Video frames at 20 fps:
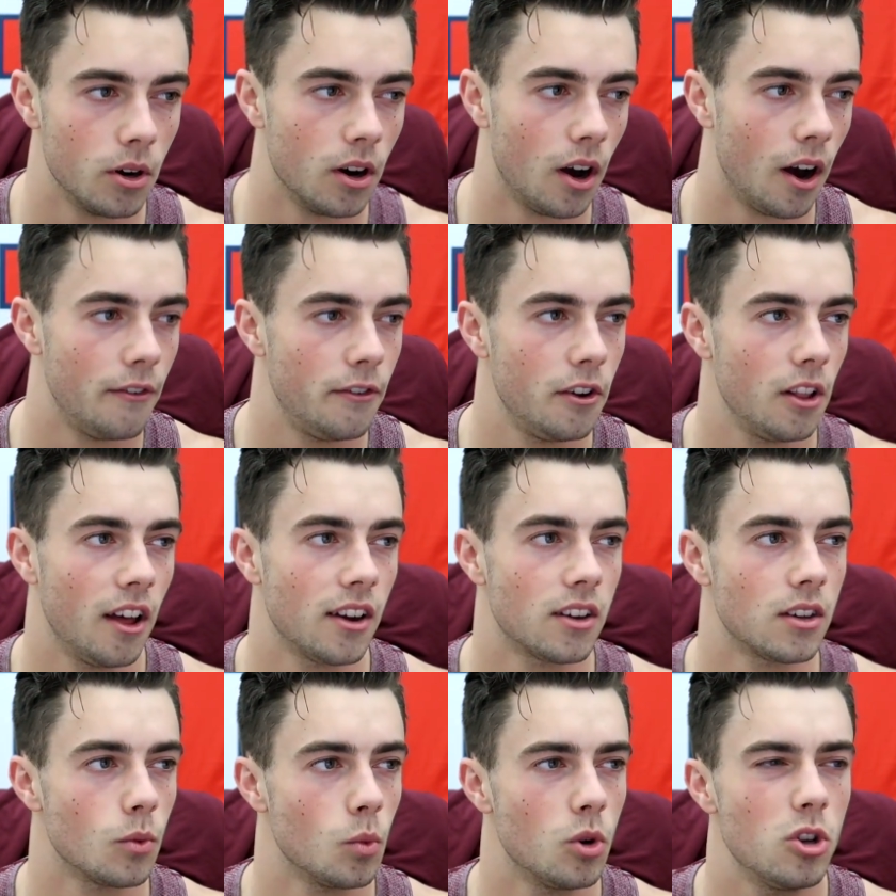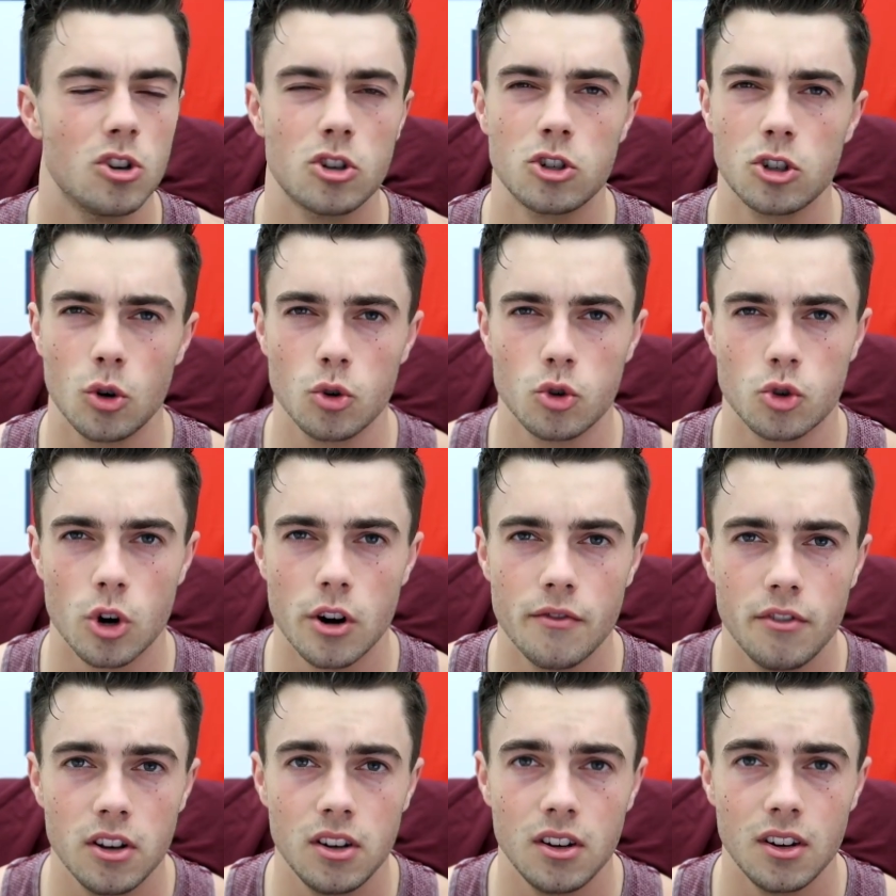But I feel like when you're so
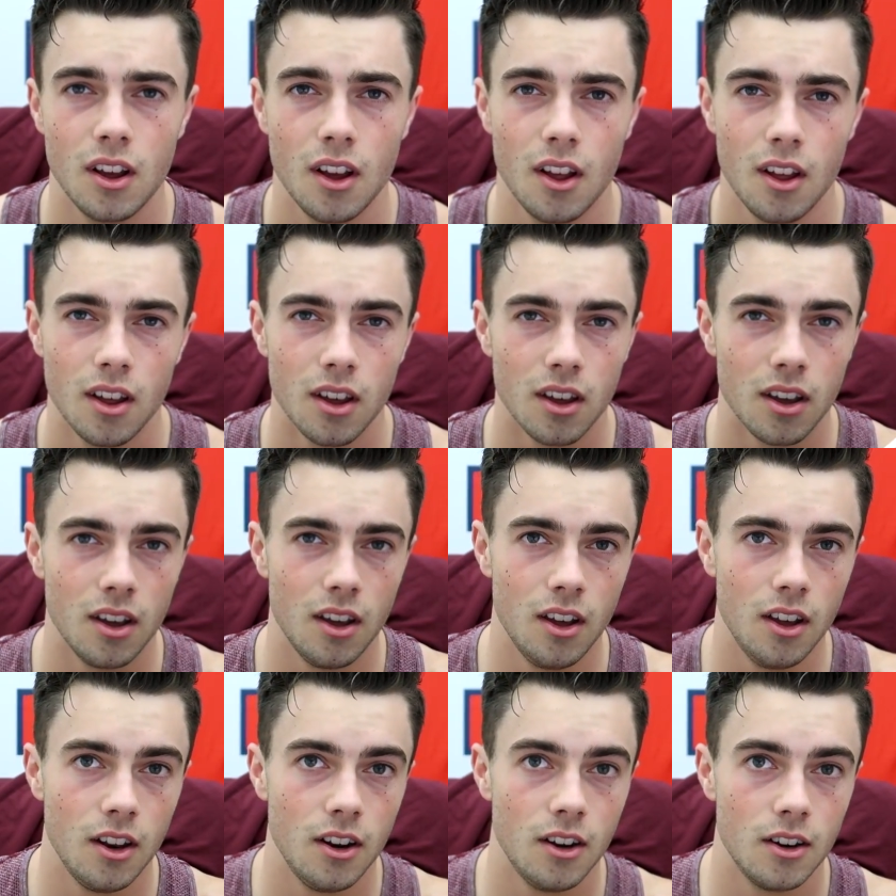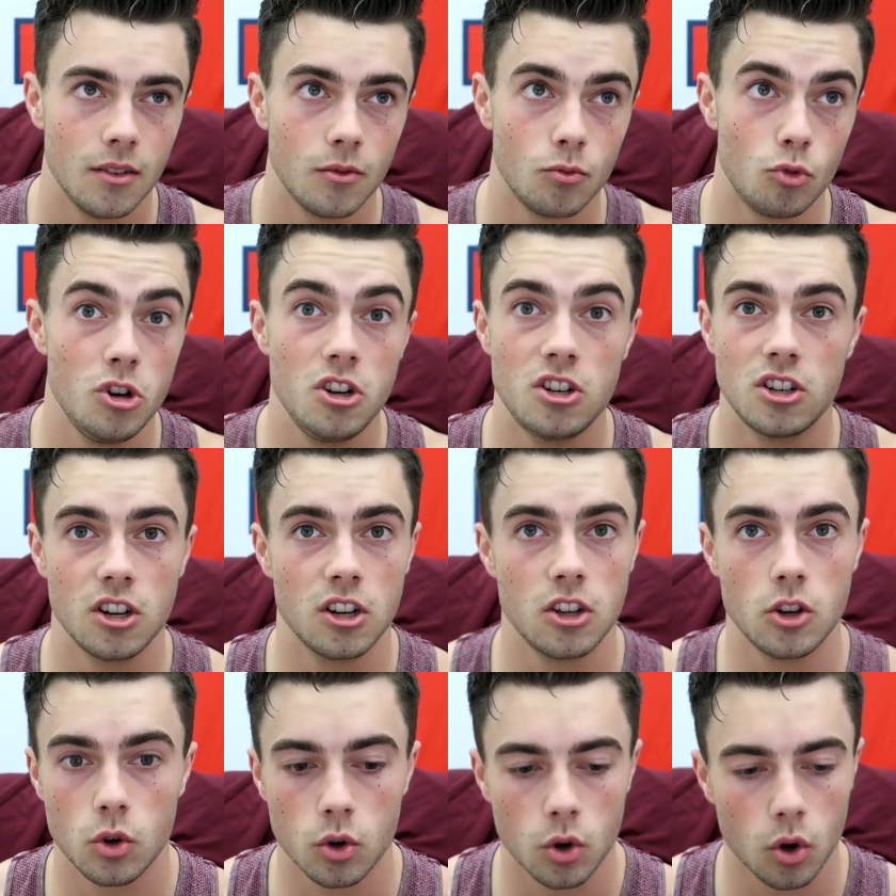driven in
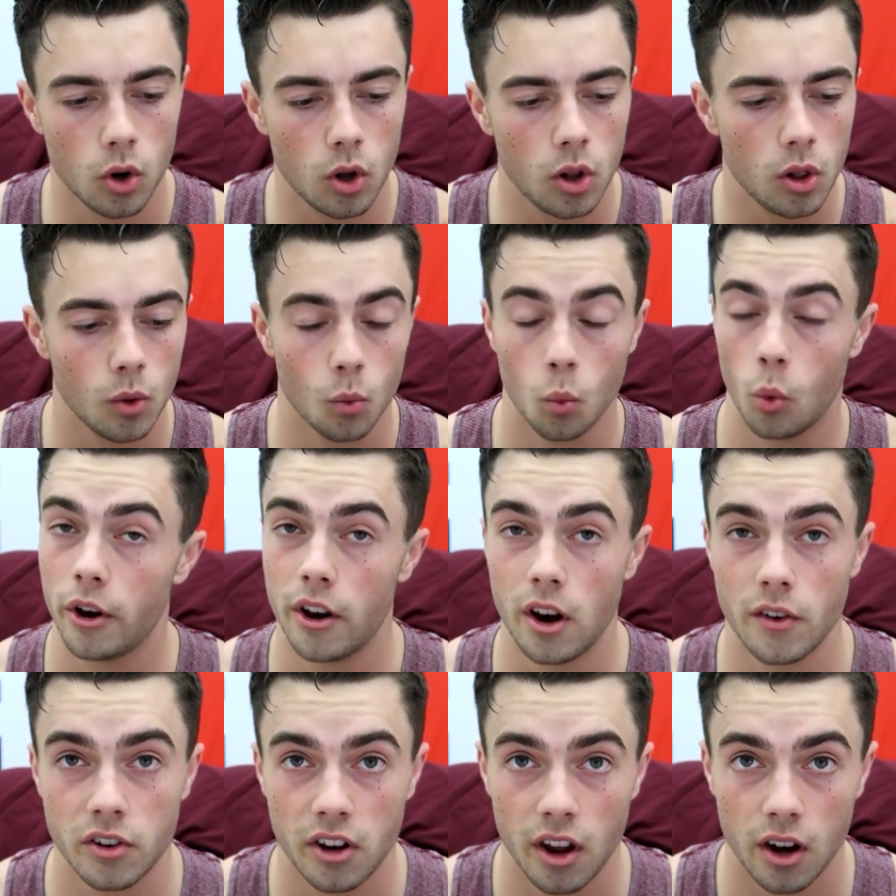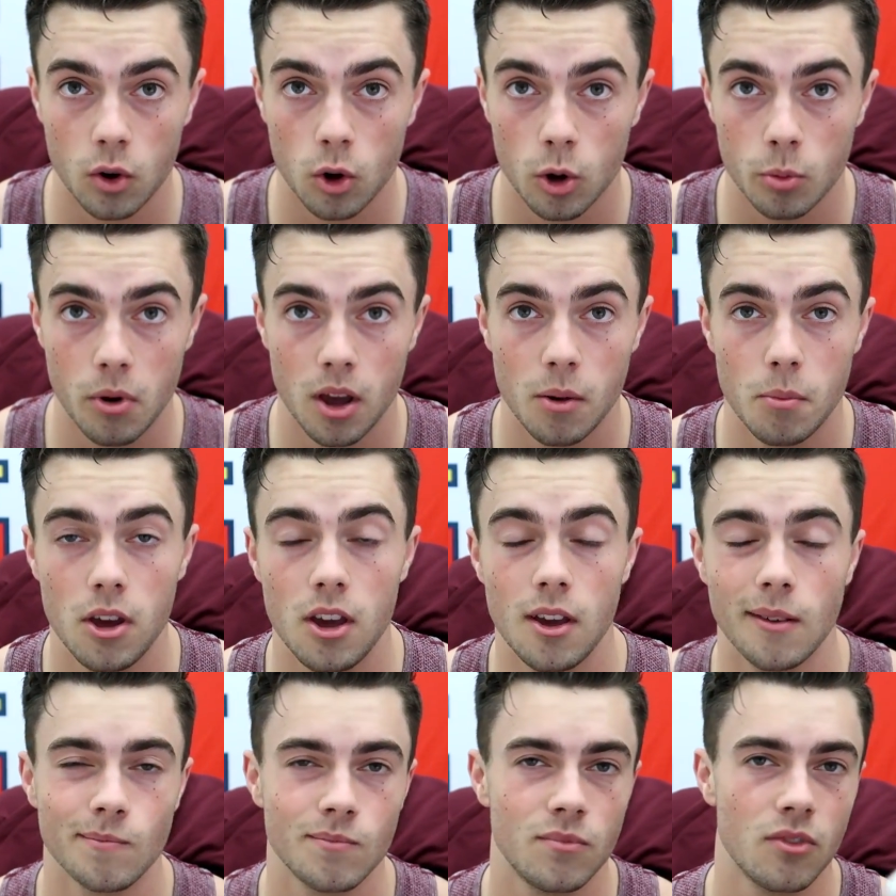reaching your goal, whatever that goal may
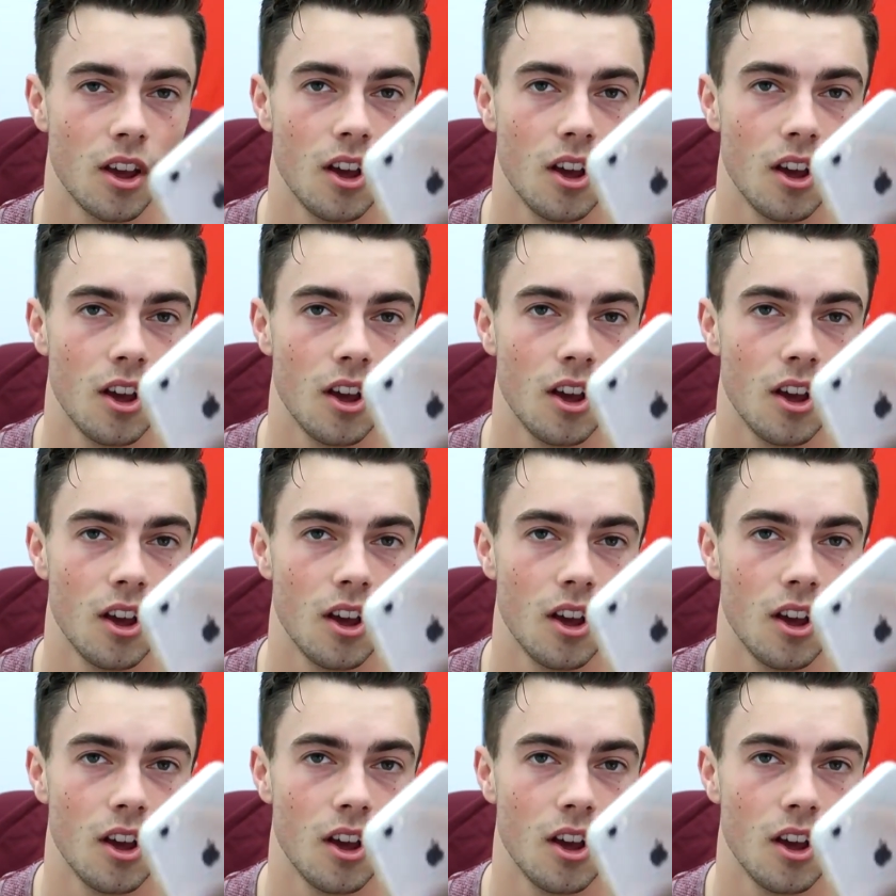be,